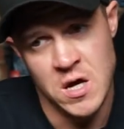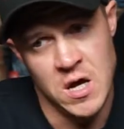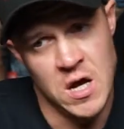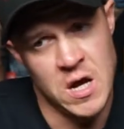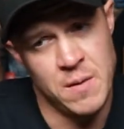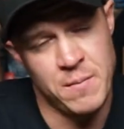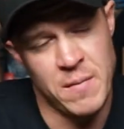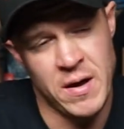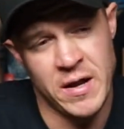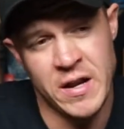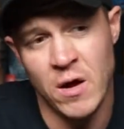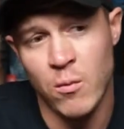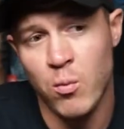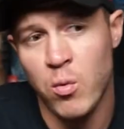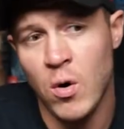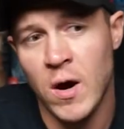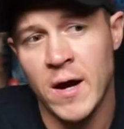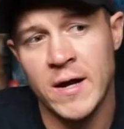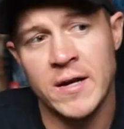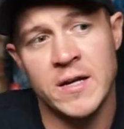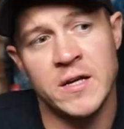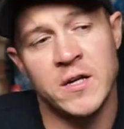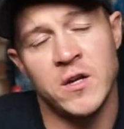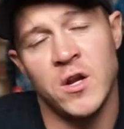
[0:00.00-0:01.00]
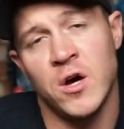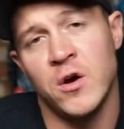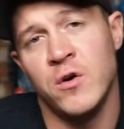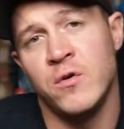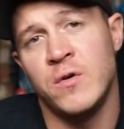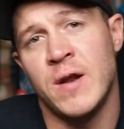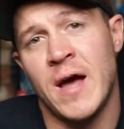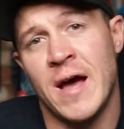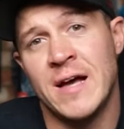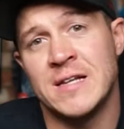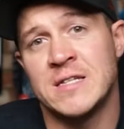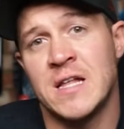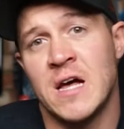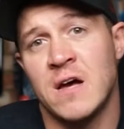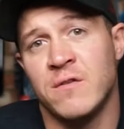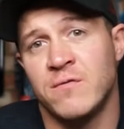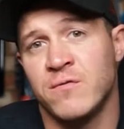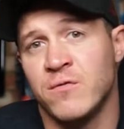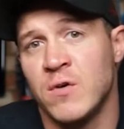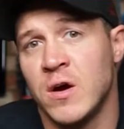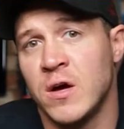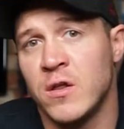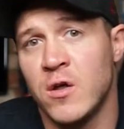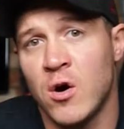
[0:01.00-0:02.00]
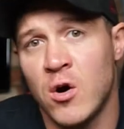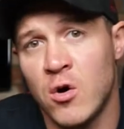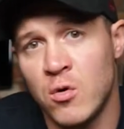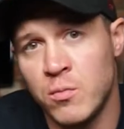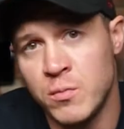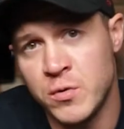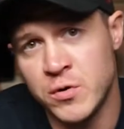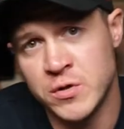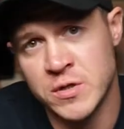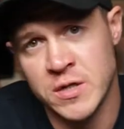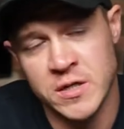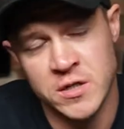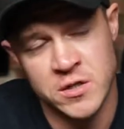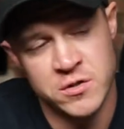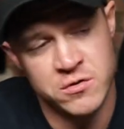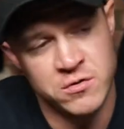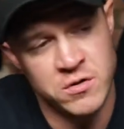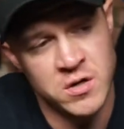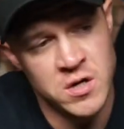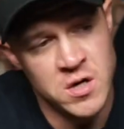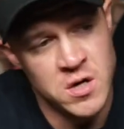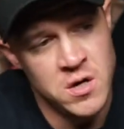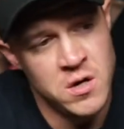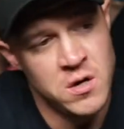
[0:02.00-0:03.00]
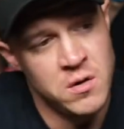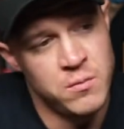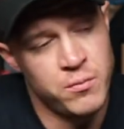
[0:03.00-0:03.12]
and they're widely known as that throughout the whole music industry.